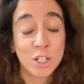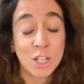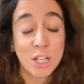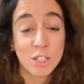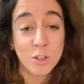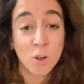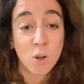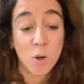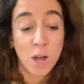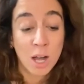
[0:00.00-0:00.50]

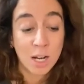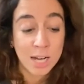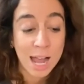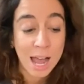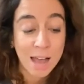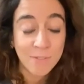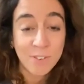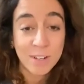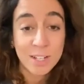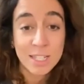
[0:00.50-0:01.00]
So a
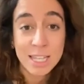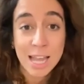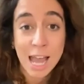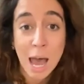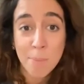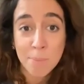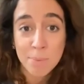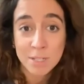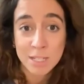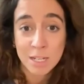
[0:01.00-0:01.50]
kapha is the
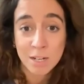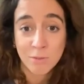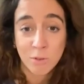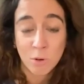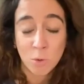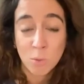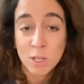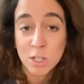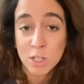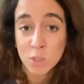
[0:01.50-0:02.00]
opposite of
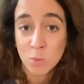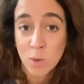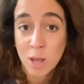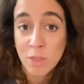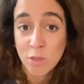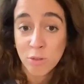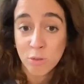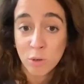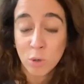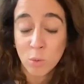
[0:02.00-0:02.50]
what we just
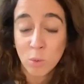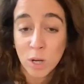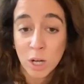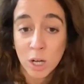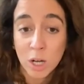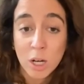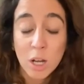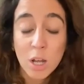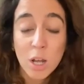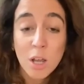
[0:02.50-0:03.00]
went through,
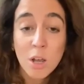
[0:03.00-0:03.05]
where